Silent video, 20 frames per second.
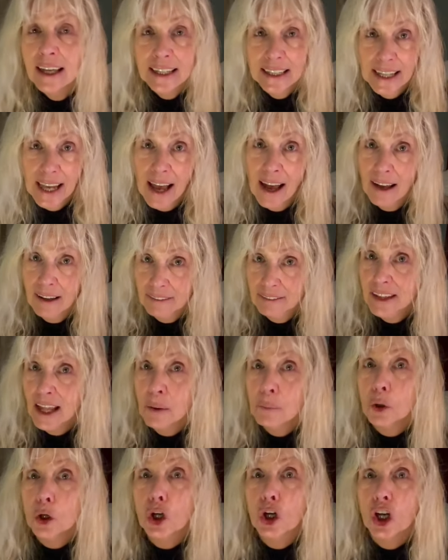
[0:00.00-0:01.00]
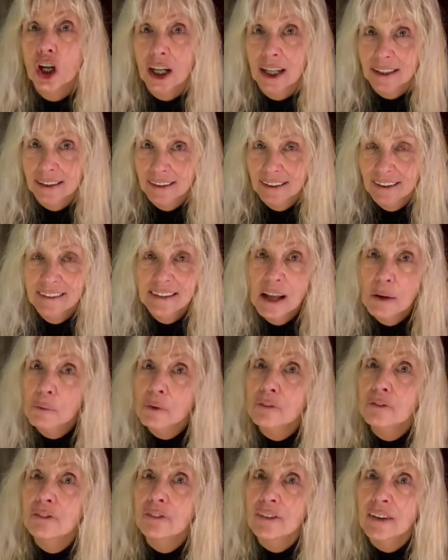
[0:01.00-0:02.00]
Yeah, they were good. And they were
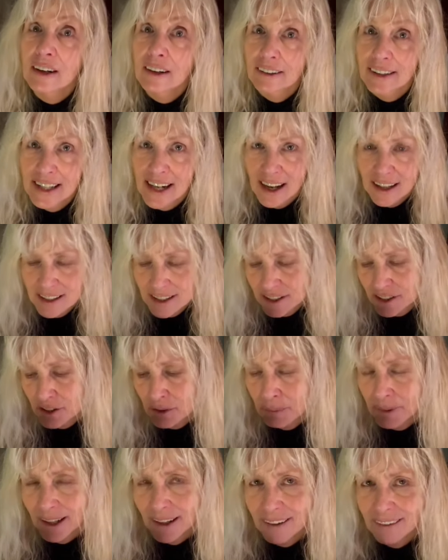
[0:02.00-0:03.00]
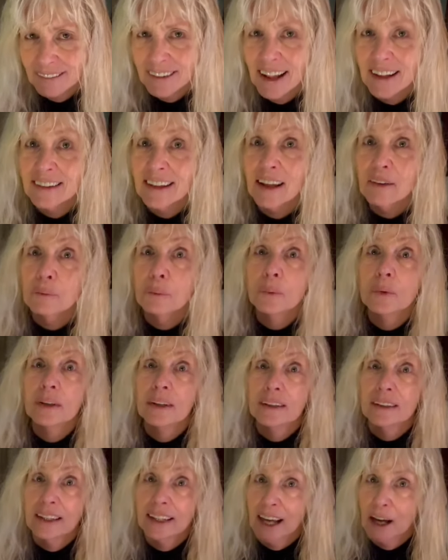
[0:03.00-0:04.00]
very nice to me. Then they
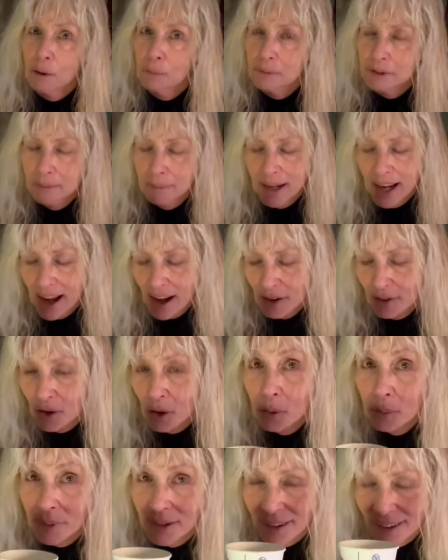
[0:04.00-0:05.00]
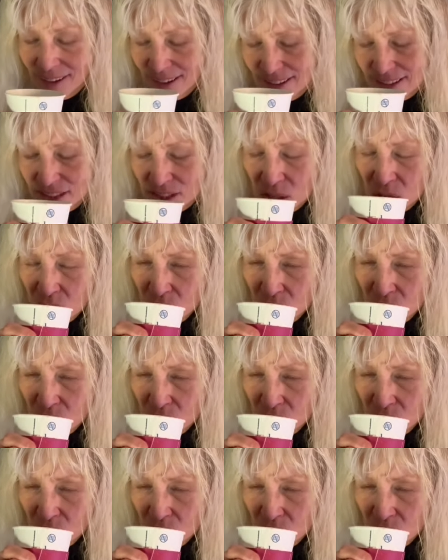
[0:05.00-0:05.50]
really helped me out. Oh my gosh.